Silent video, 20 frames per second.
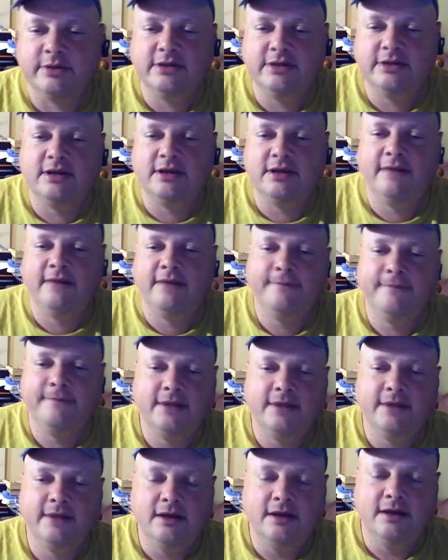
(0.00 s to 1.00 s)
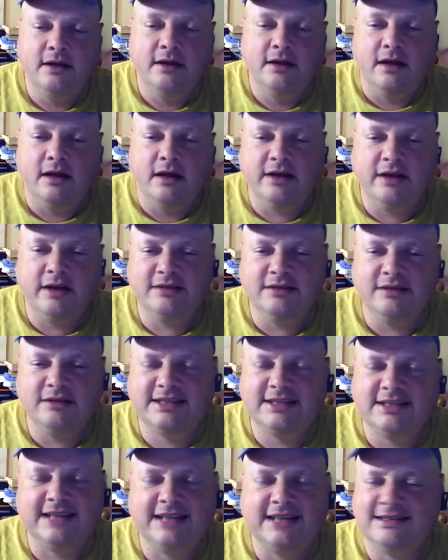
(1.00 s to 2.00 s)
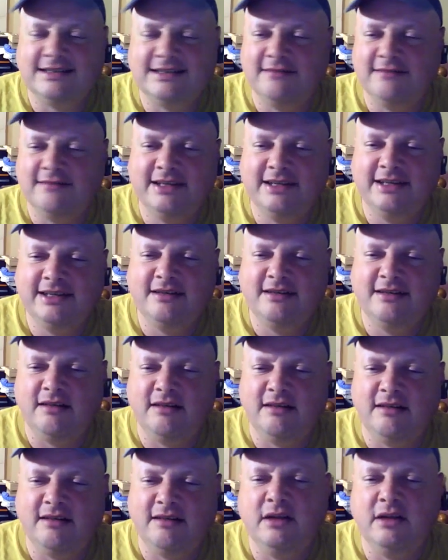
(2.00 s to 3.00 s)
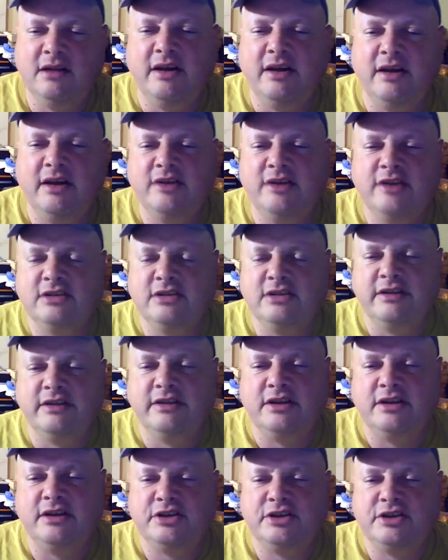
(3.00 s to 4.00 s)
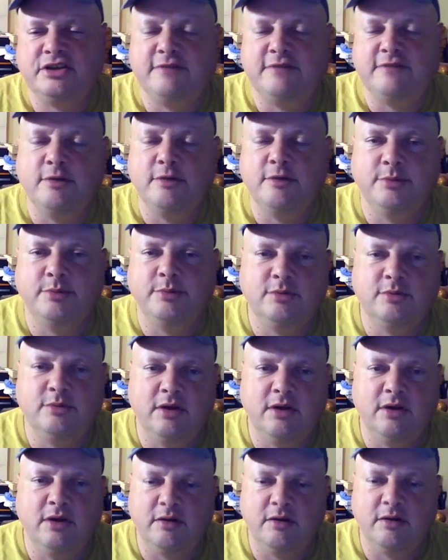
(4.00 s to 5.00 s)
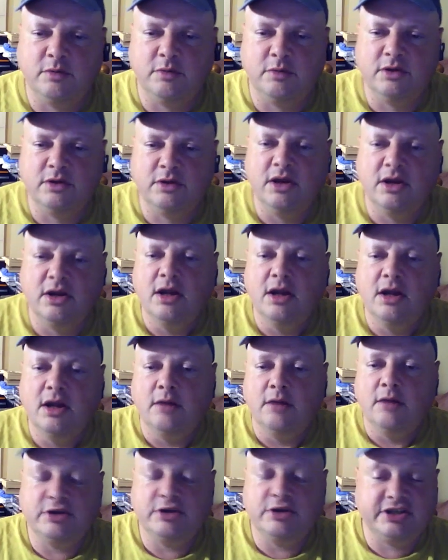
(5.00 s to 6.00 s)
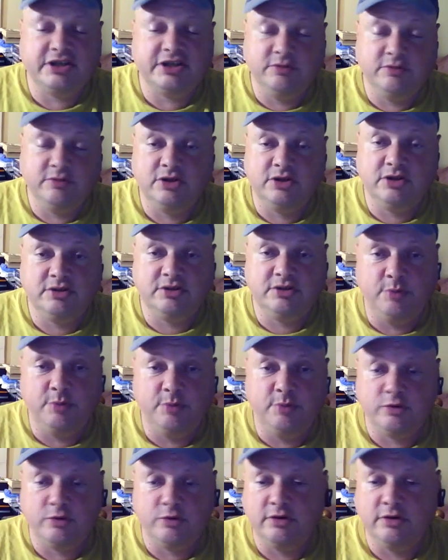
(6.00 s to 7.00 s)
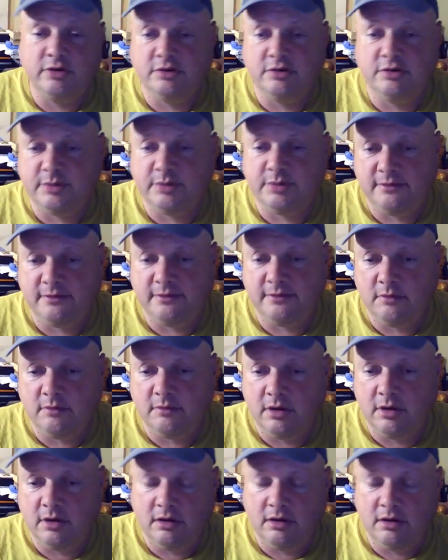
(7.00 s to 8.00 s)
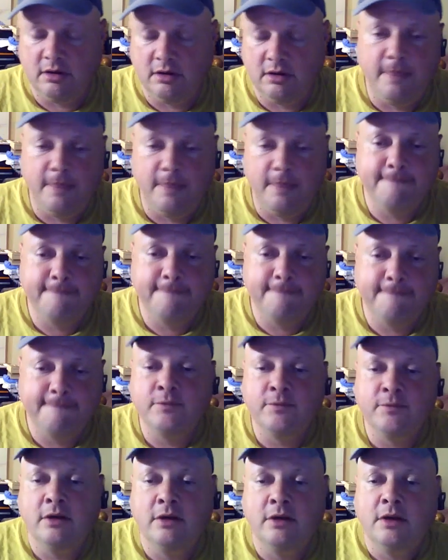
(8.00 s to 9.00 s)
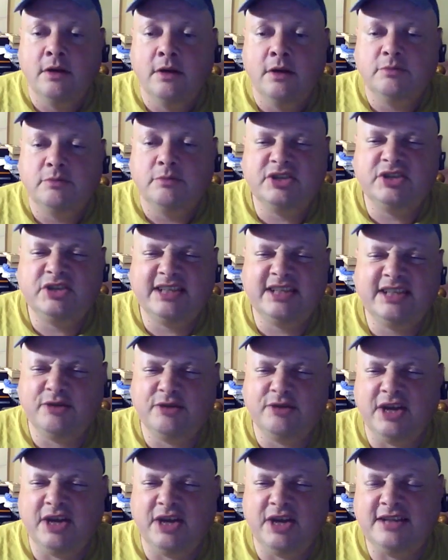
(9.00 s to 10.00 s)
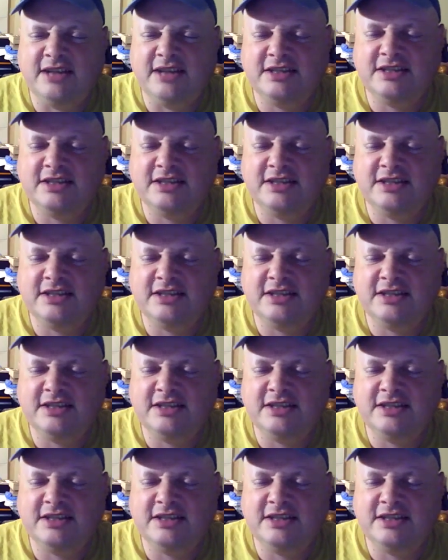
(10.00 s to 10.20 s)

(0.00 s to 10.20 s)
Yeah. I can't stand her. I really can't. I mean, I used to like her because she wrote a book called Hard Work, where she actually worked as a porter in a hospital for a while. But she's now changed.